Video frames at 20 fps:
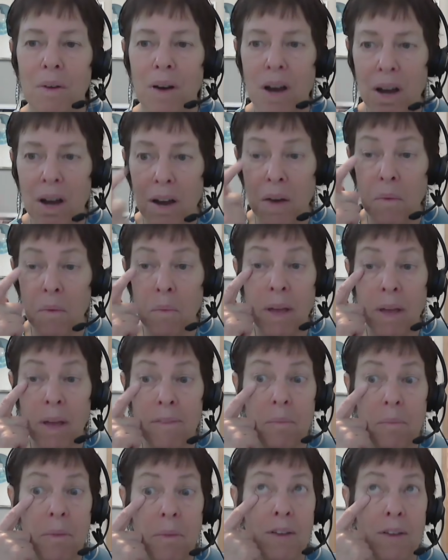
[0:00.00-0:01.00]
we have a
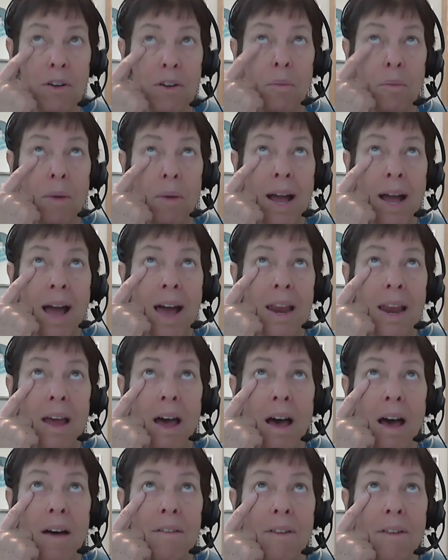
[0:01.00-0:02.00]
microbiota
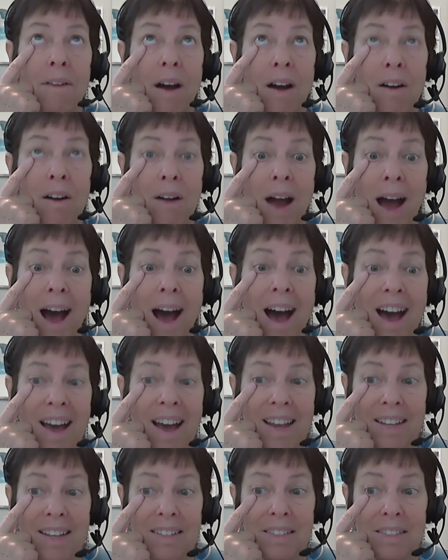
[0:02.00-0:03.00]
of our
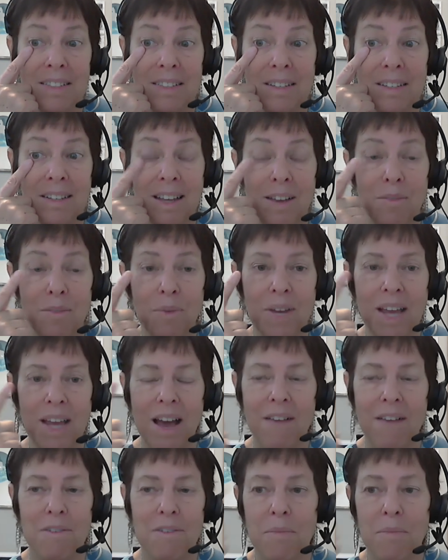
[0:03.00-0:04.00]
eyes, and we
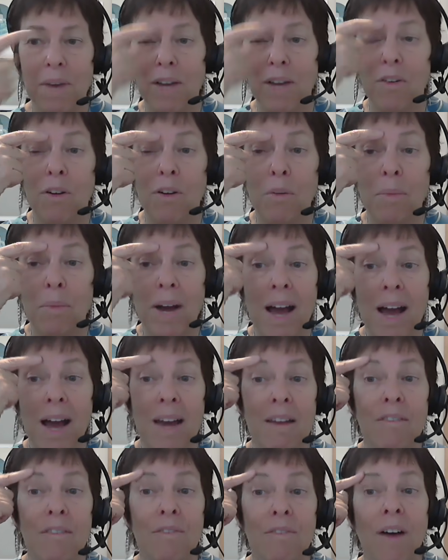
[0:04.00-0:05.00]
have a
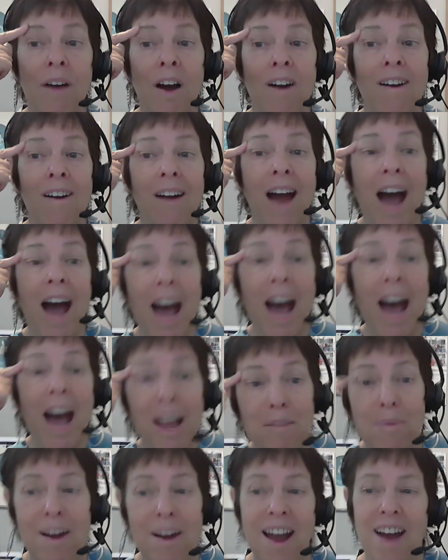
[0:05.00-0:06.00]
microbiota of our
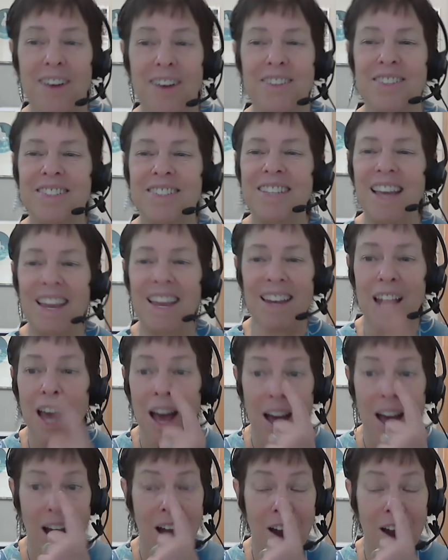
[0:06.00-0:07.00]
eyebrows and
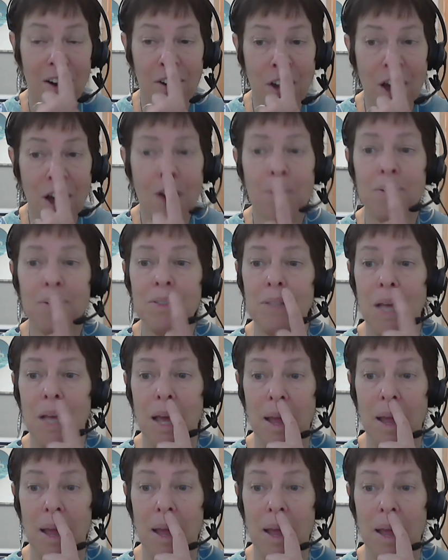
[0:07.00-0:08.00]
our nose
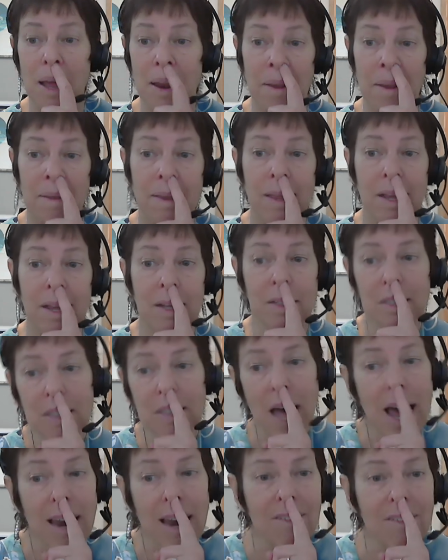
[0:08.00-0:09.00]
and the inside
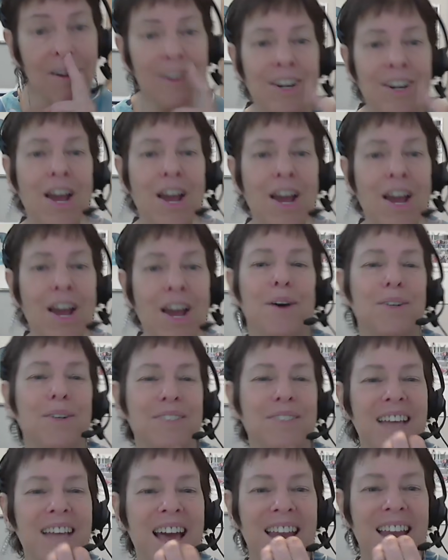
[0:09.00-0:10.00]
of our nose
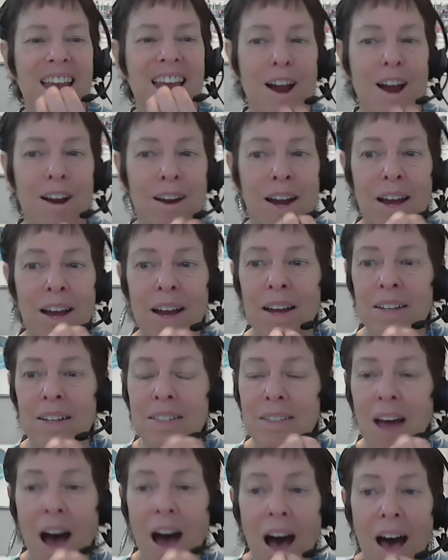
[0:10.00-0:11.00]
and our
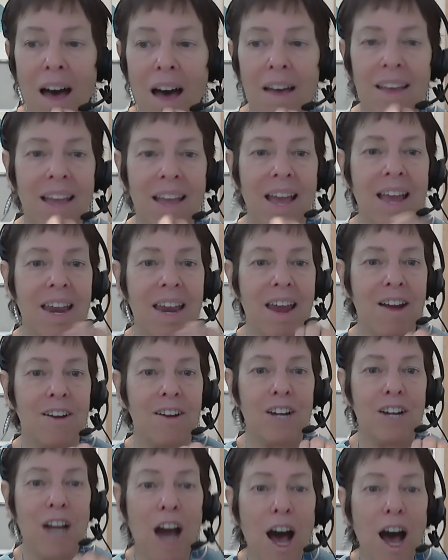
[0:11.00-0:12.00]
tongue and our
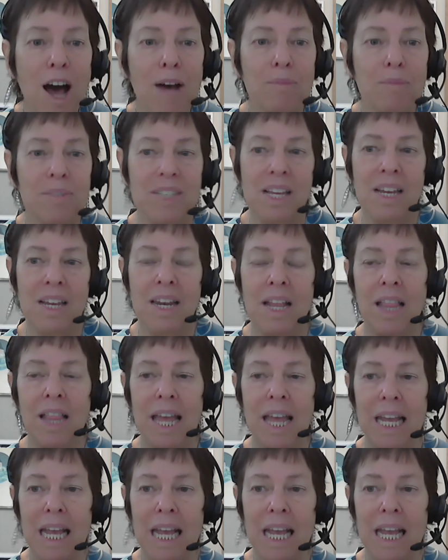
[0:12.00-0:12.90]
gums. And like,